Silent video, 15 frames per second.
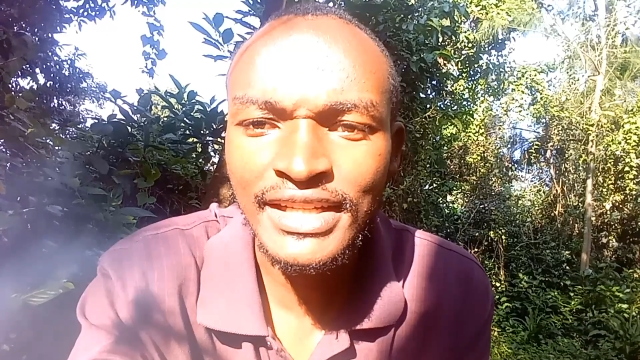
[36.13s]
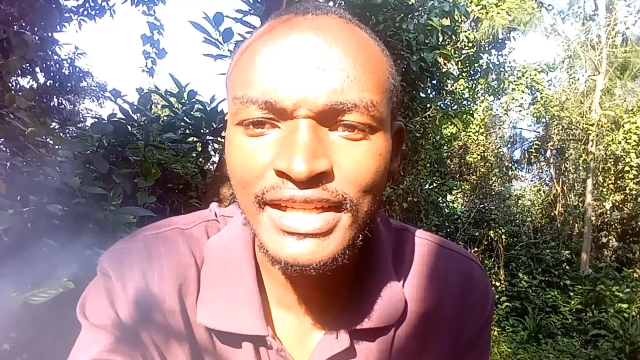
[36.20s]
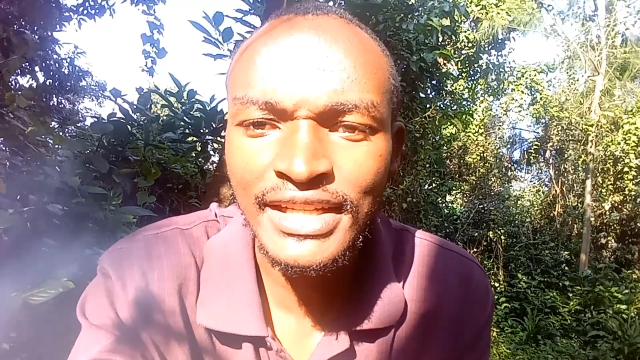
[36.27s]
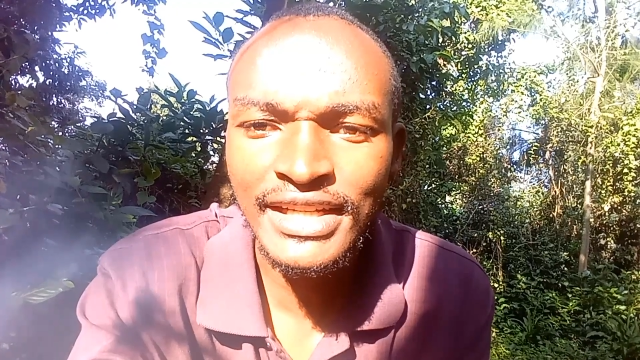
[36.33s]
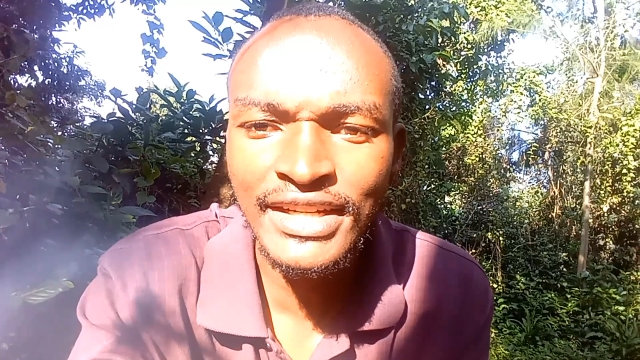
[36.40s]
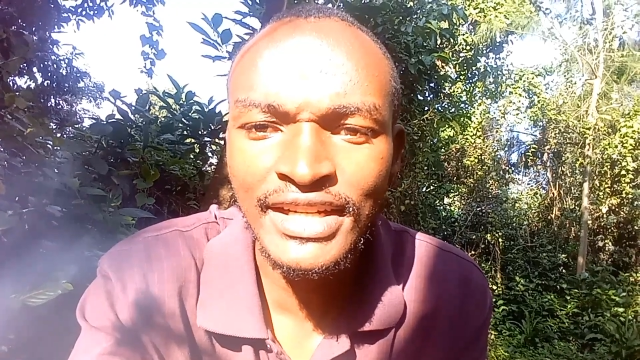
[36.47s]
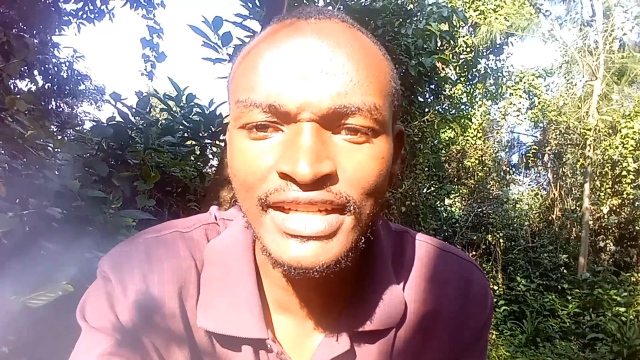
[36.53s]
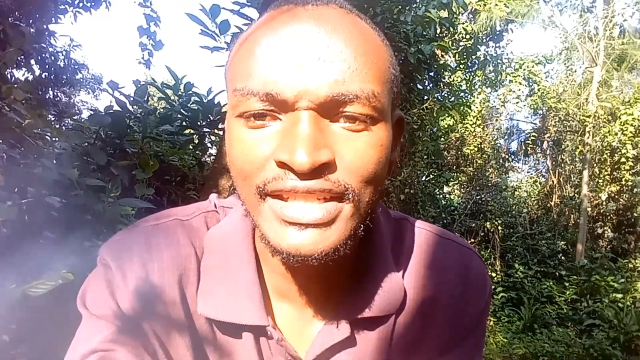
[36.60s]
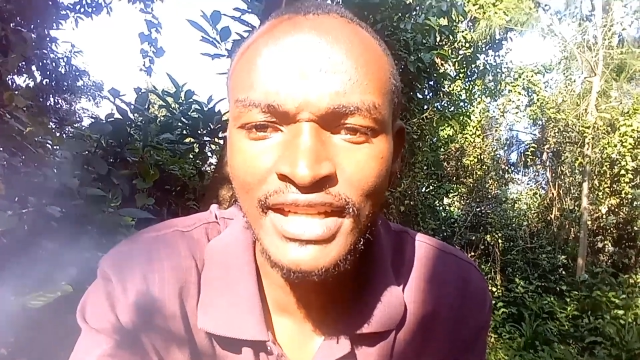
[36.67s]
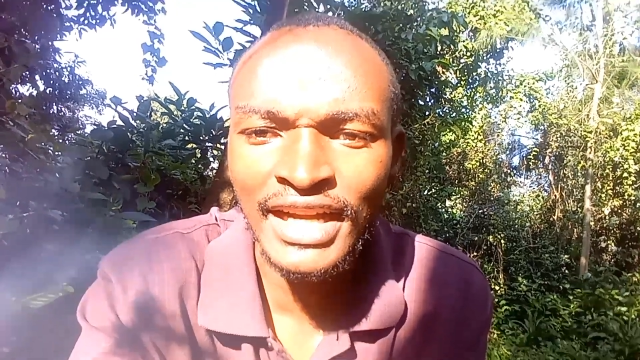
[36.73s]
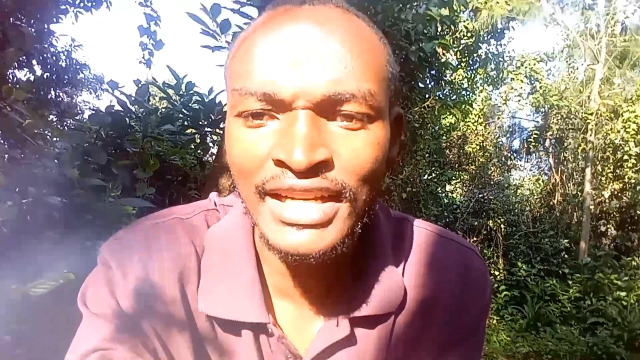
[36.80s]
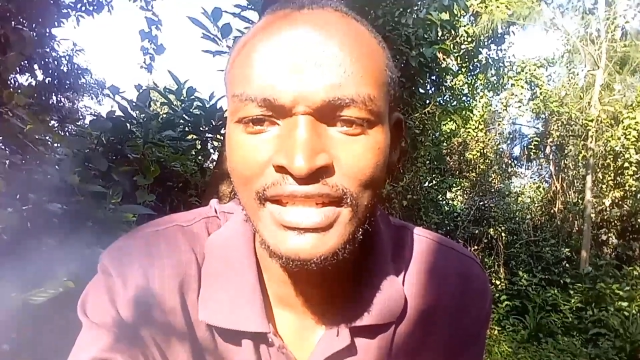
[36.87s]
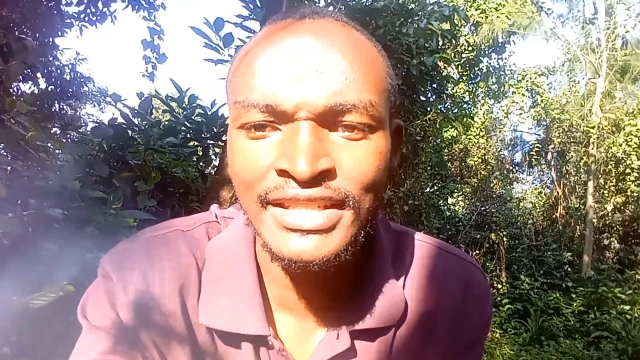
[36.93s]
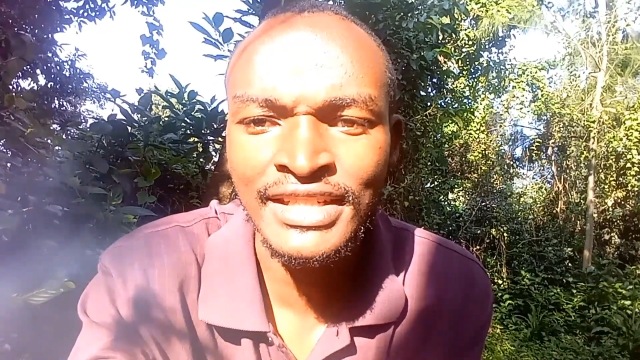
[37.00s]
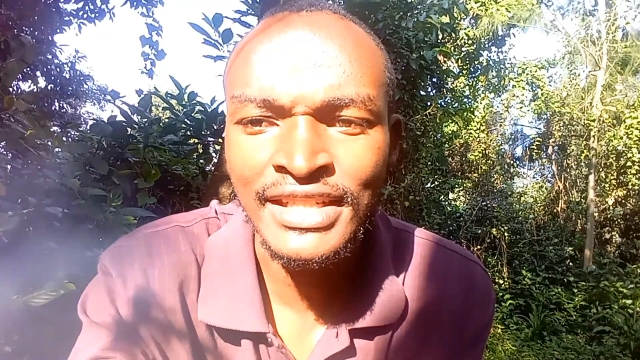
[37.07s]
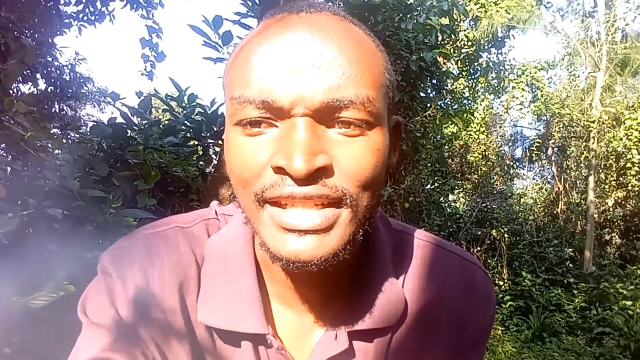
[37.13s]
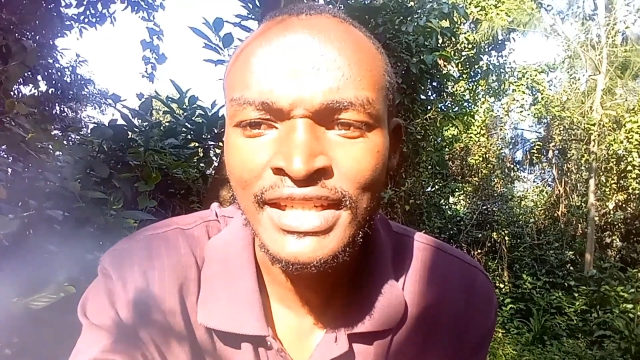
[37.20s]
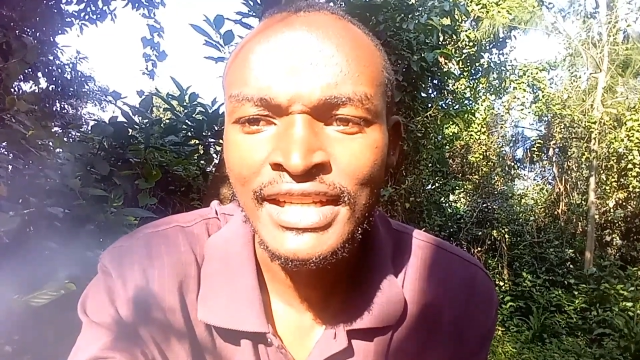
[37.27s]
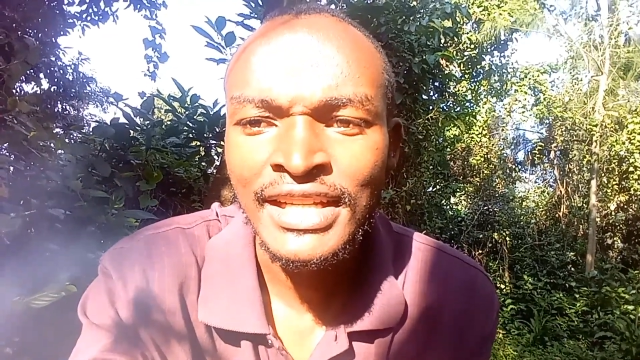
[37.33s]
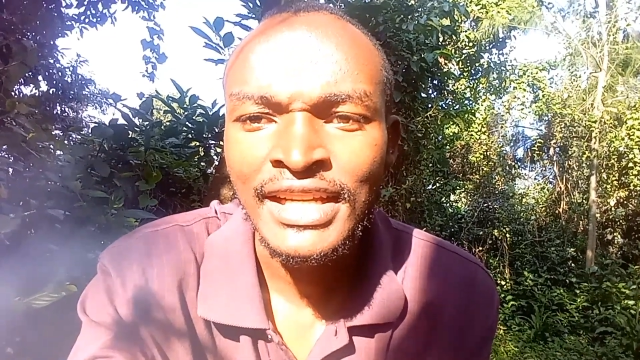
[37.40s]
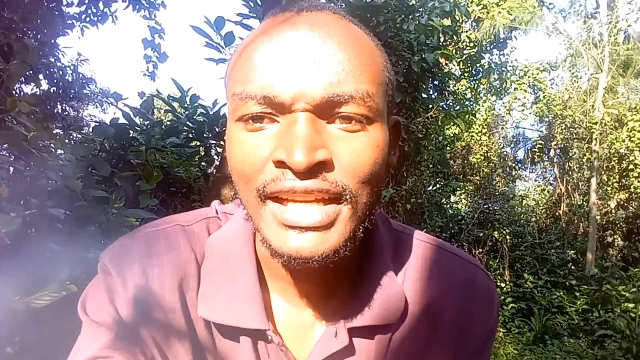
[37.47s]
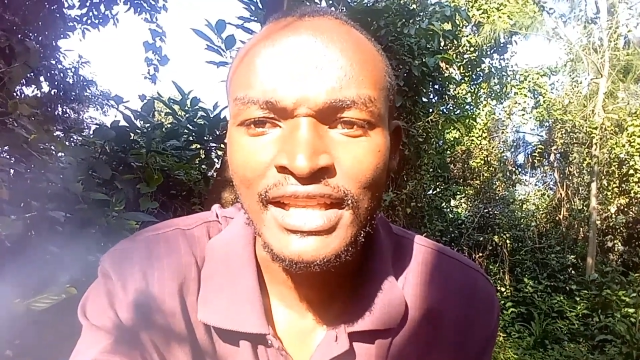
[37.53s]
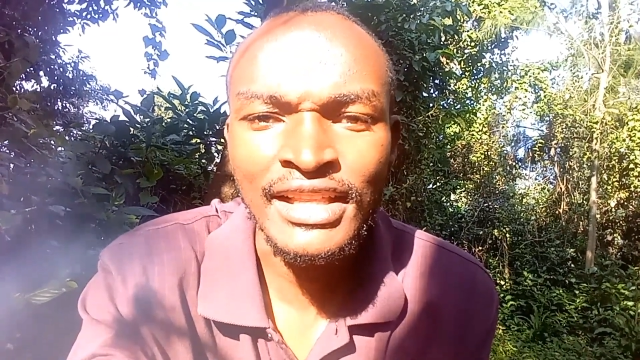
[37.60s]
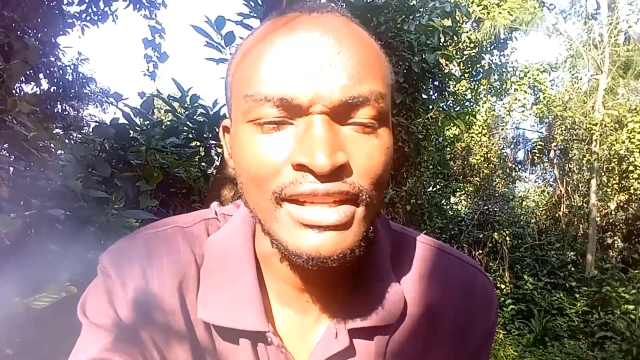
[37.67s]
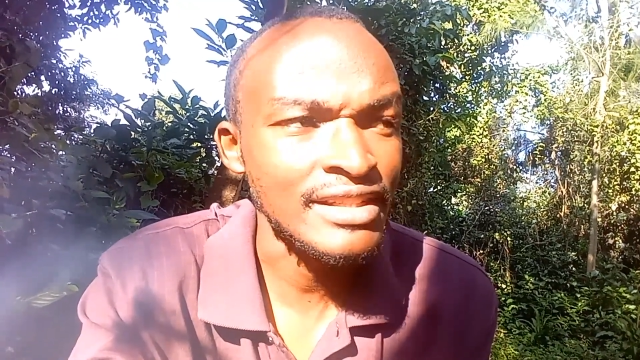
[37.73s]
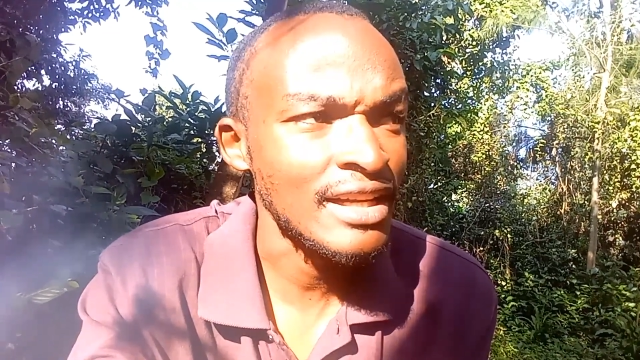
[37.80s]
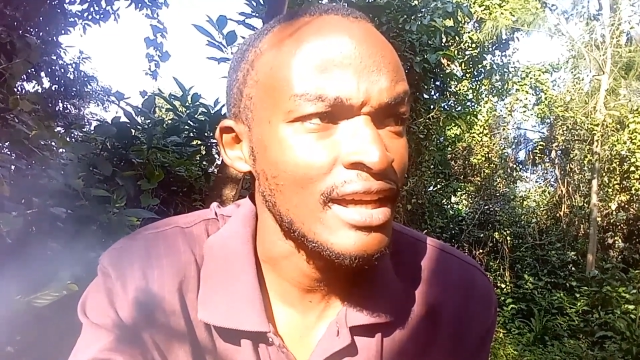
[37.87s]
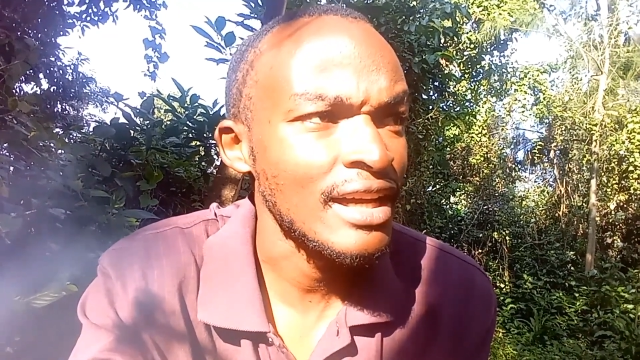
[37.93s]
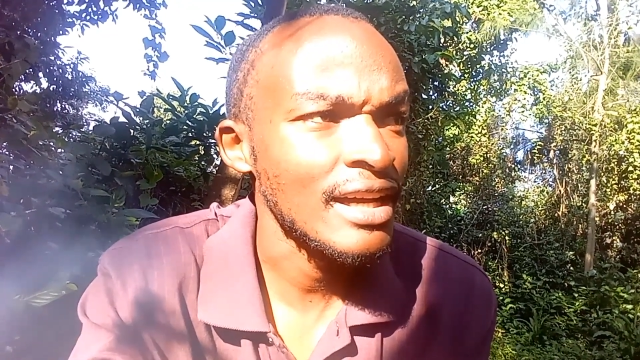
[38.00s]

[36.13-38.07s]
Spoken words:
great country that